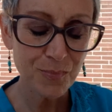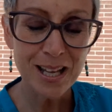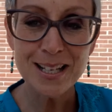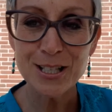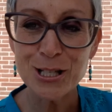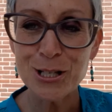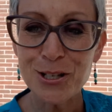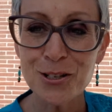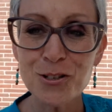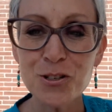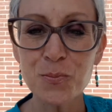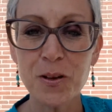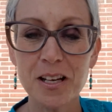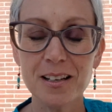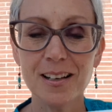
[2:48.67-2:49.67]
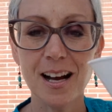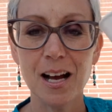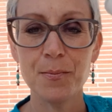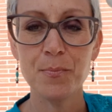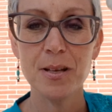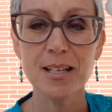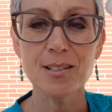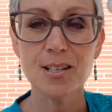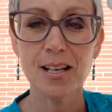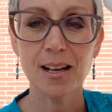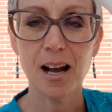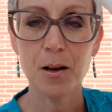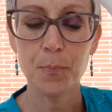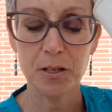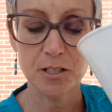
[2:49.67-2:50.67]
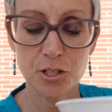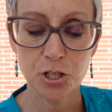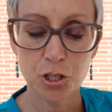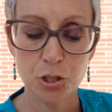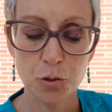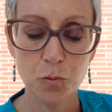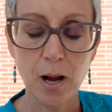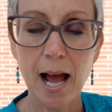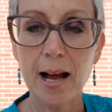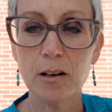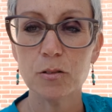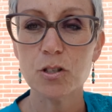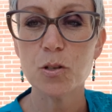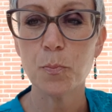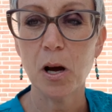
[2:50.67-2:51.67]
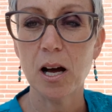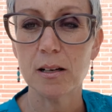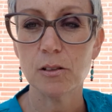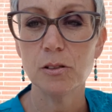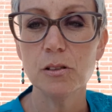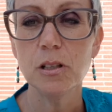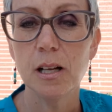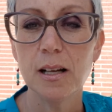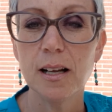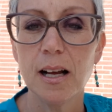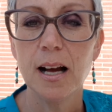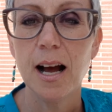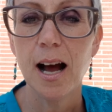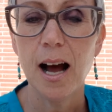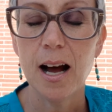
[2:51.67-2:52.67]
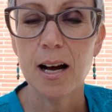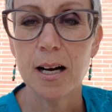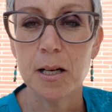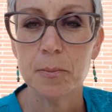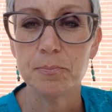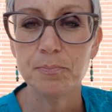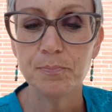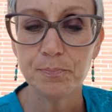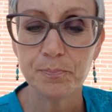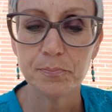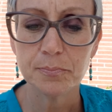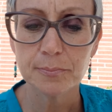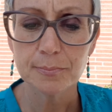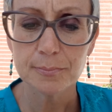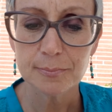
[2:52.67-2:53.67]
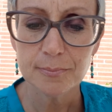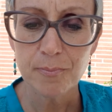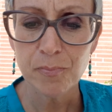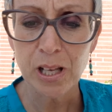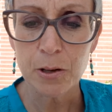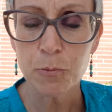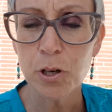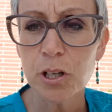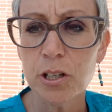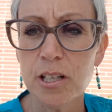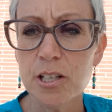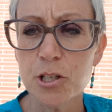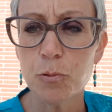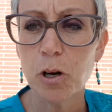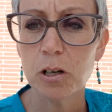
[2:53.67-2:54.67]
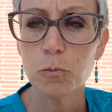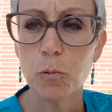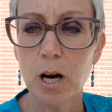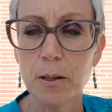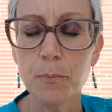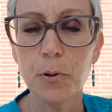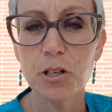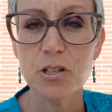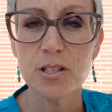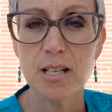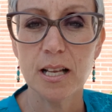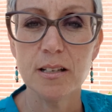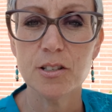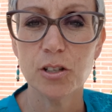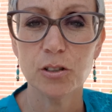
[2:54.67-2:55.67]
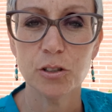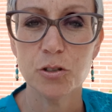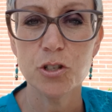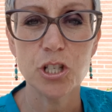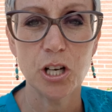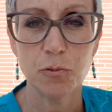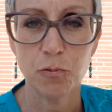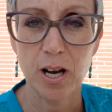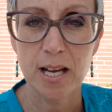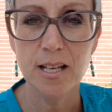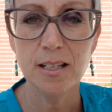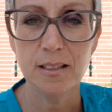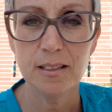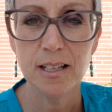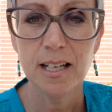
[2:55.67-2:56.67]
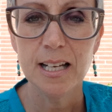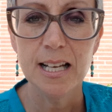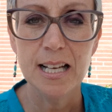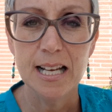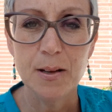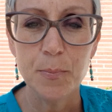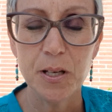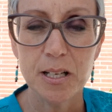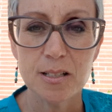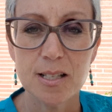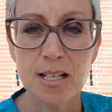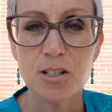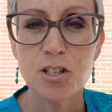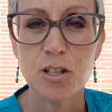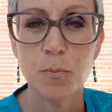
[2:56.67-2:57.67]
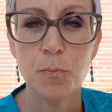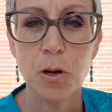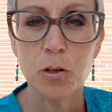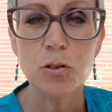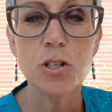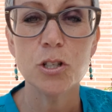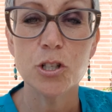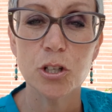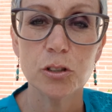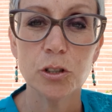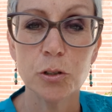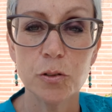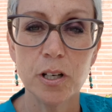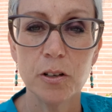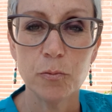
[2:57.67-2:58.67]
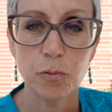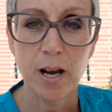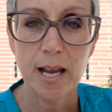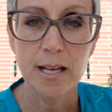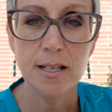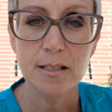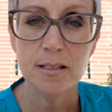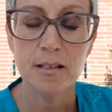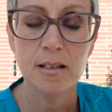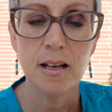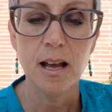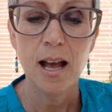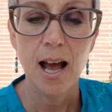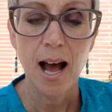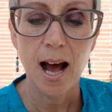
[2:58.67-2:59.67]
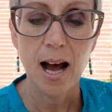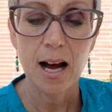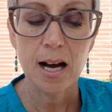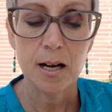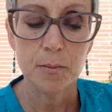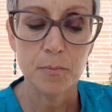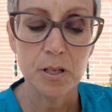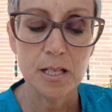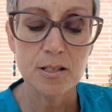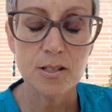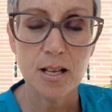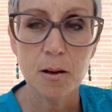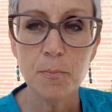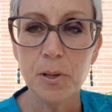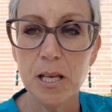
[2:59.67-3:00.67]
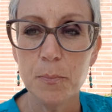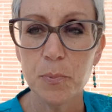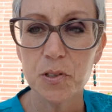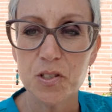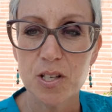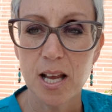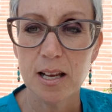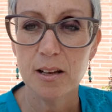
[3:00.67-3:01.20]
Excuse me, I'm mixing up a 2-ounce bottle, and we're going to do a 1% dilution rate because that's the most diluted rate. Some people say